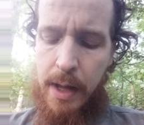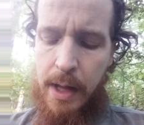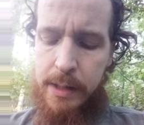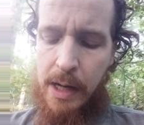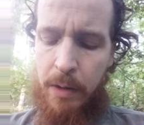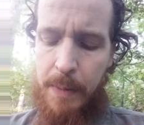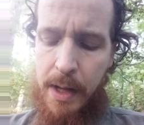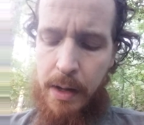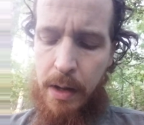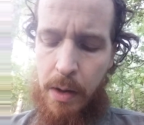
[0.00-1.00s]
And tell
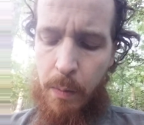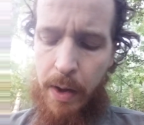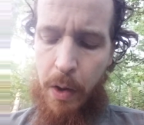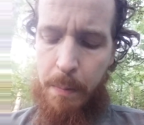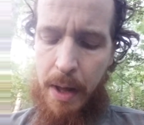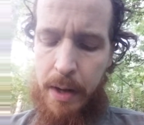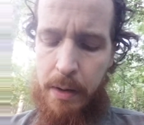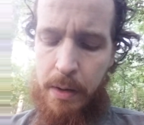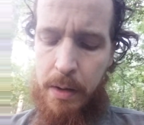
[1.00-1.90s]
me why Obed